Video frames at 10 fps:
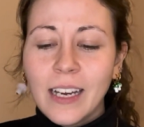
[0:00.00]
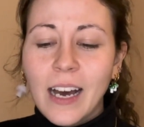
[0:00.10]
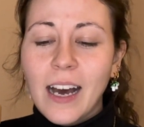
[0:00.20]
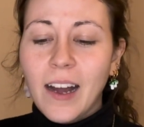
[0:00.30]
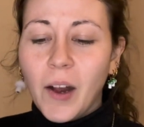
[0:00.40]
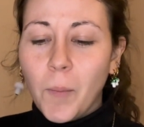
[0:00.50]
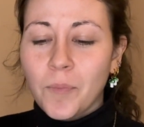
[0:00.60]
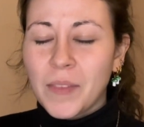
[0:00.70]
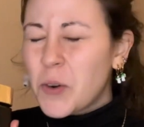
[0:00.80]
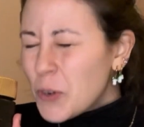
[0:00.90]

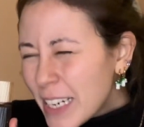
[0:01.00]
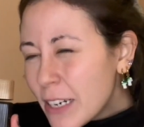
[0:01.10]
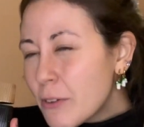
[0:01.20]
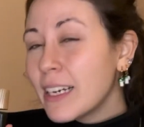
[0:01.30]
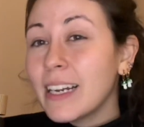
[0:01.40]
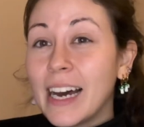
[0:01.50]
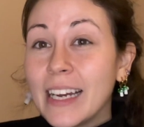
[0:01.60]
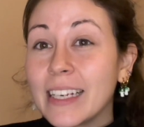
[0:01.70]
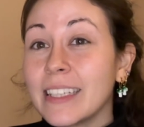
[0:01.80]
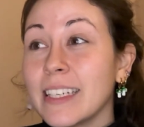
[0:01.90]
I really, really
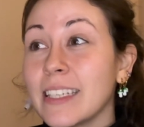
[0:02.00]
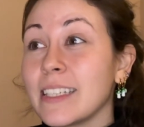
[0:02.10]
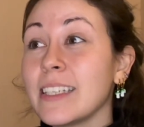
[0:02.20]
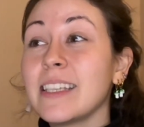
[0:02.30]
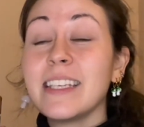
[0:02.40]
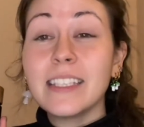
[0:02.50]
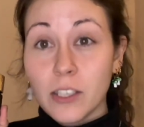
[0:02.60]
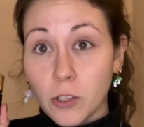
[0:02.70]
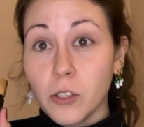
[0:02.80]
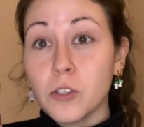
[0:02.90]
like this. This
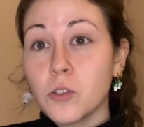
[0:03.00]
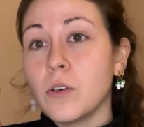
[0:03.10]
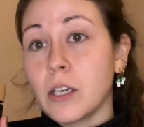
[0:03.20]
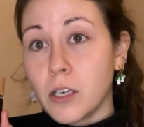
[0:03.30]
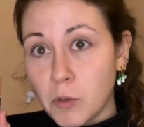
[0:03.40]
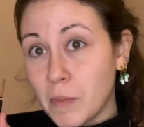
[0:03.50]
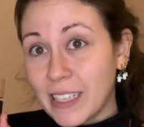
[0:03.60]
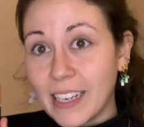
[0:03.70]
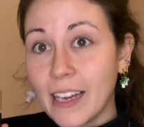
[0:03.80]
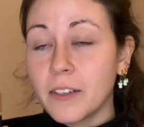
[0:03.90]
is also a
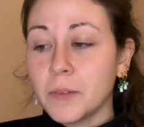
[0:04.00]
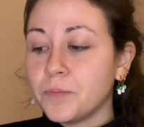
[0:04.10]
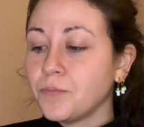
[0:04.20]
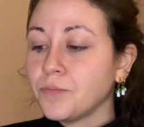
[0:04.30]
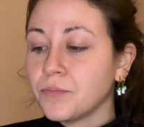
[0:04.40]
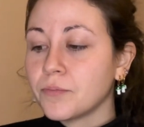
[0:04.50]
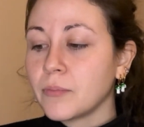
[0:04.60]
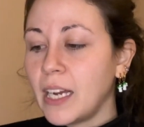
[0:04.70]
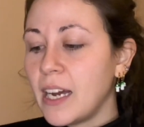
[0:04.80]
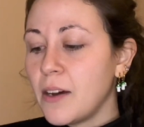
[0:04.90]
compliment getter.
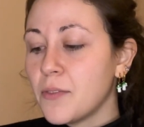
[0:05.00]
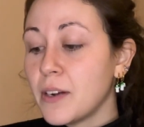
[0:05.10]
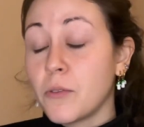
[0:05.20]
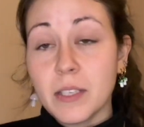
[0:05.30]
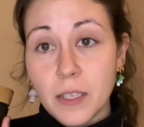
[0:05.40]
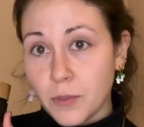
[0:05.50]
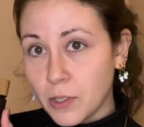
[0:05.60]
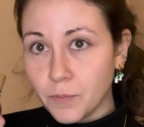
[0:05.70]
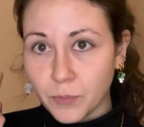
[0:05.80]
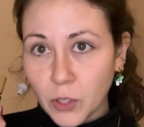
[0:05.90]
I received
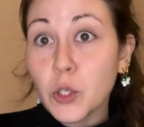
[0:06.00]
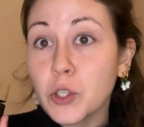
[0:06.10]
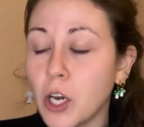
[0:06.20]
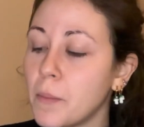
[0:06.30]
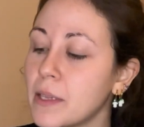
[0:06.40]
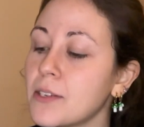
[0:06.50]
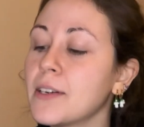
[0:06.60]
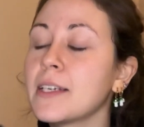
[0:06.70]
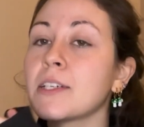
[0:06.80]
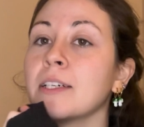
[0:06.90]
good comments on
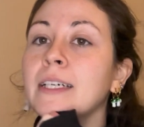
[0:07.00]
it.